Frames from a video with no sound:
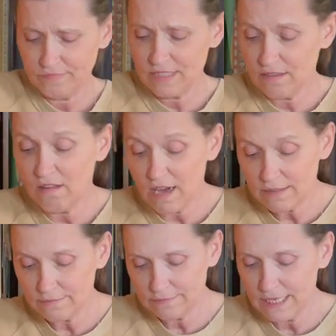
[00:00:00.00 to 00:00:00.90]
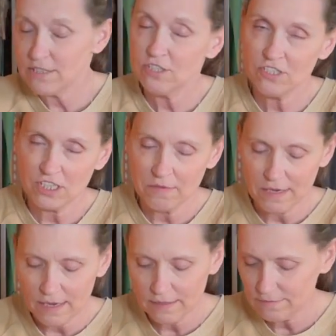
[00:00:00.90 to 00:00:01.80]
It's a lot. And it's just Jamie
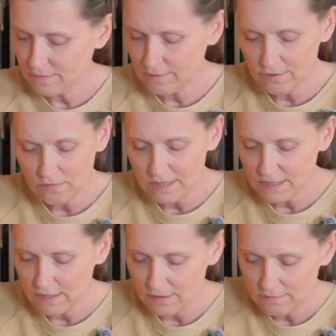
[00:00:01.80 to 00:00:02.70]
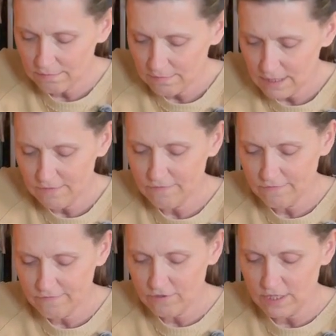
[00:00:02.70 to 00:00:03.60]
and I. Nobody's here
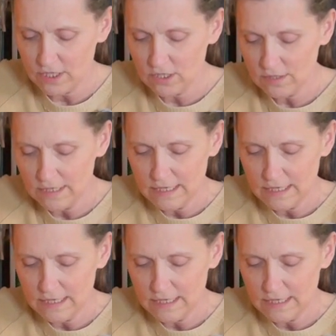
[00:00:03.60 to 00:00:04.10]
for dinner.